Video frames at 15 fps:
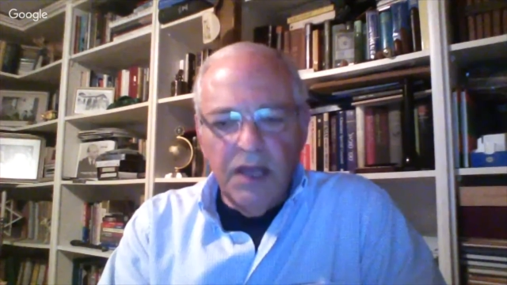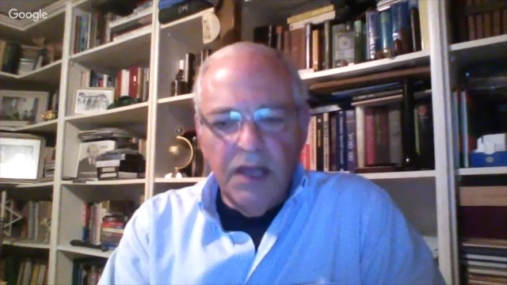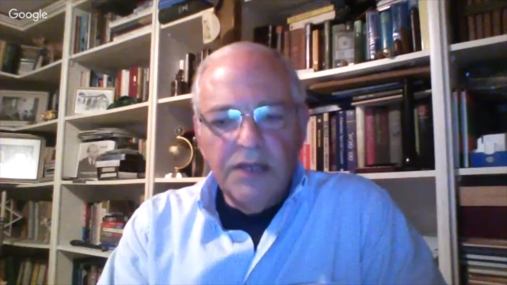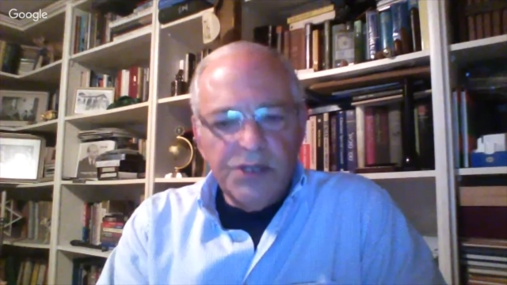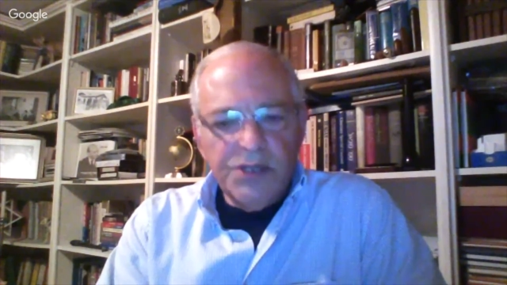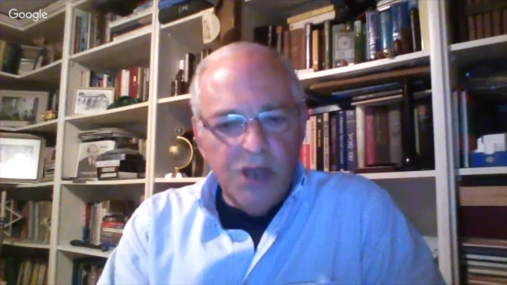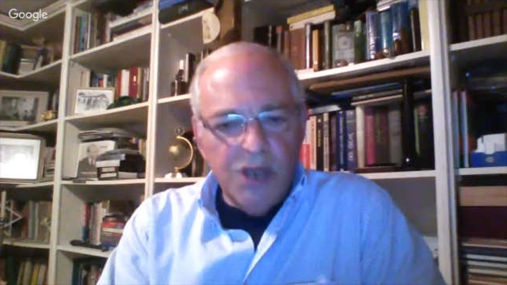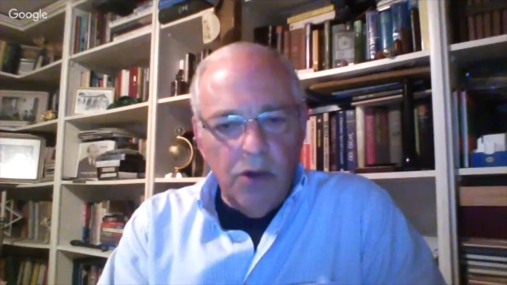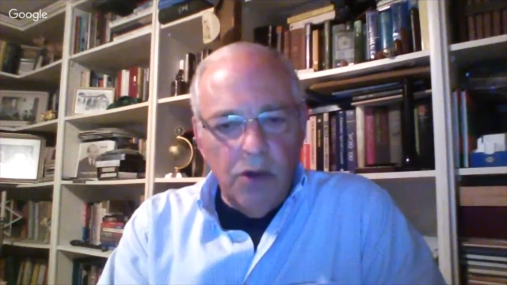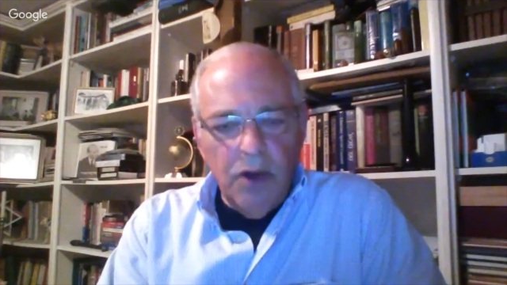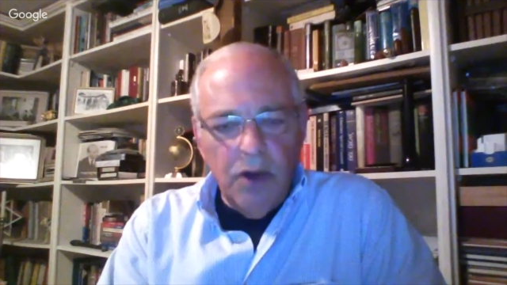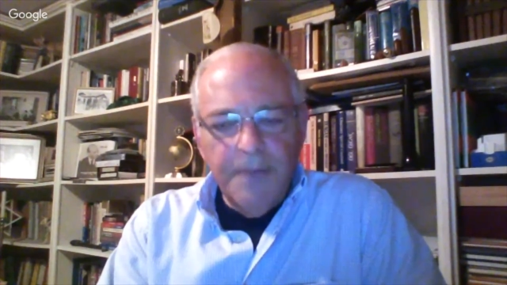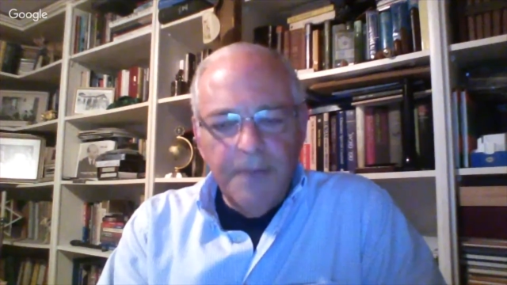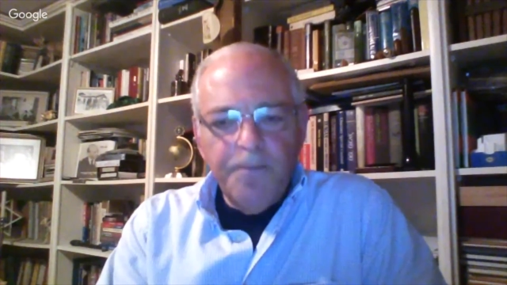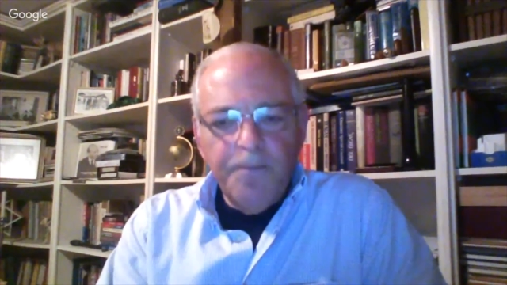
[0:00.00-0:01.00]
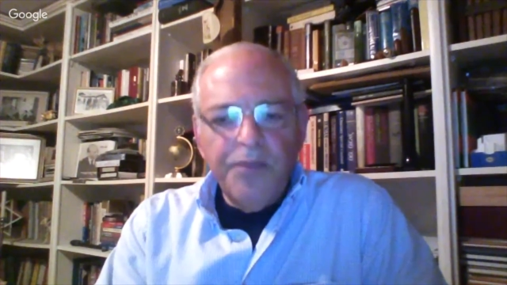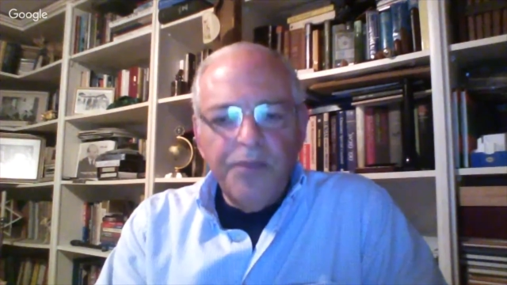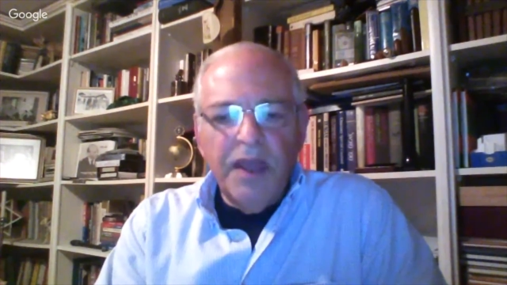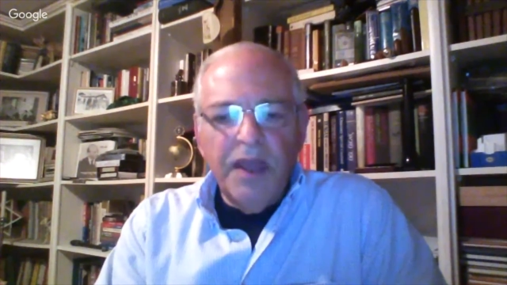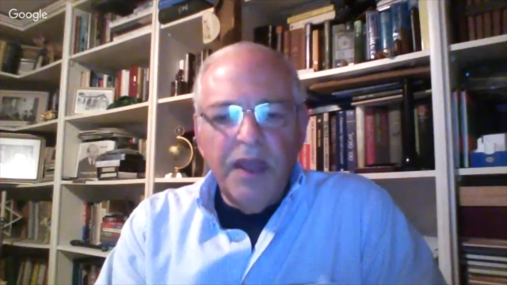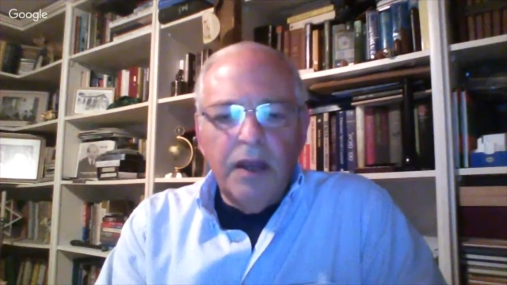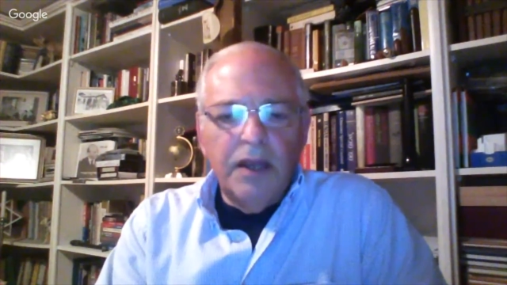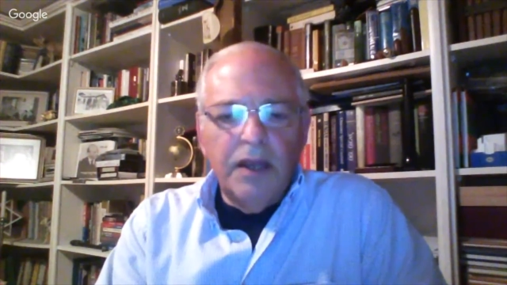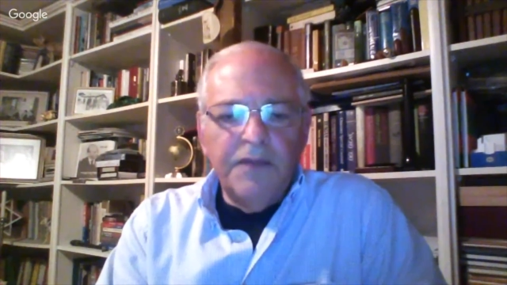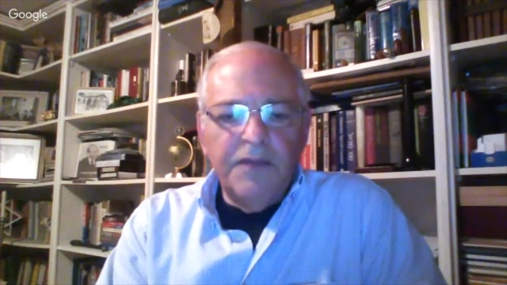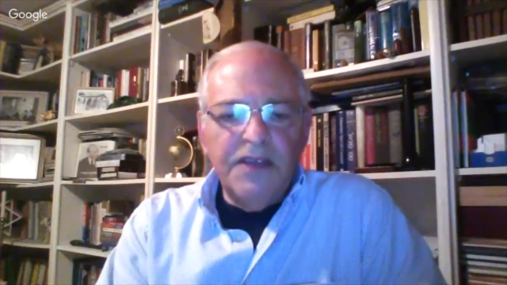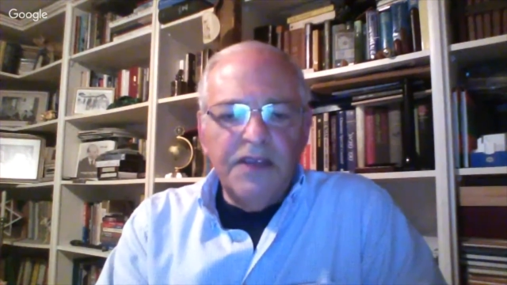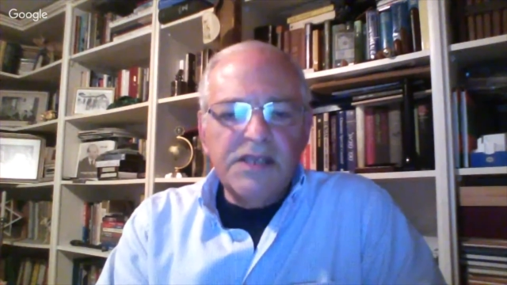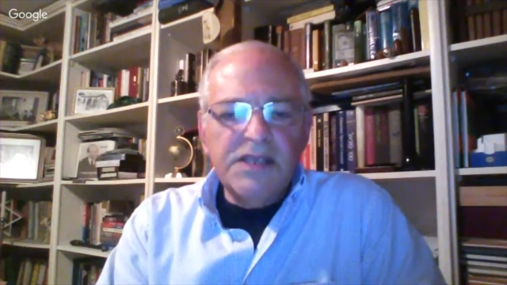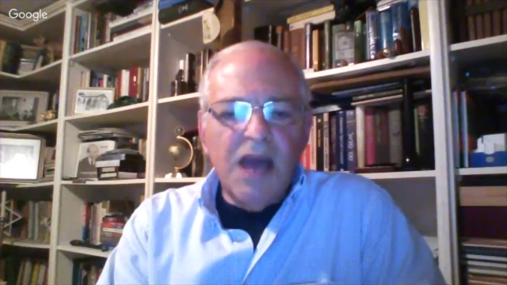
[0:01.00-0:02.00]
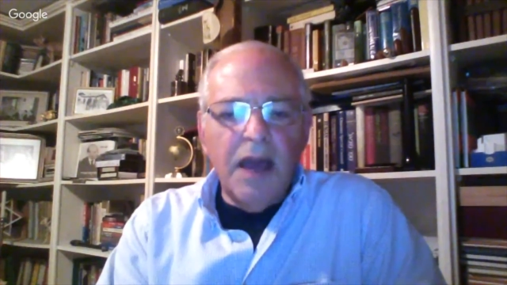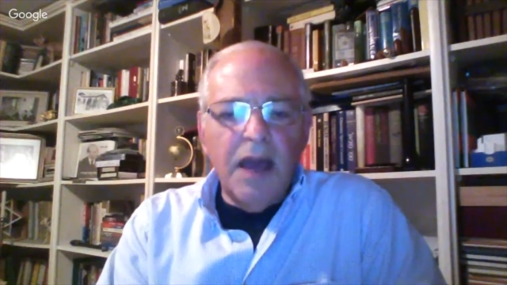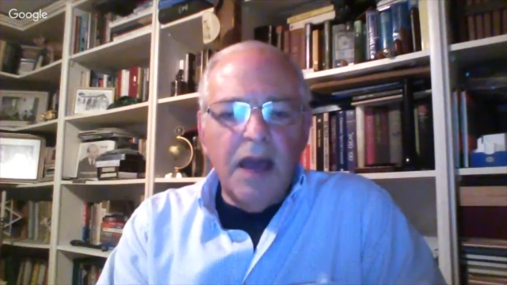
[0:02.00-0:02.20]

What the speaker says: So, if these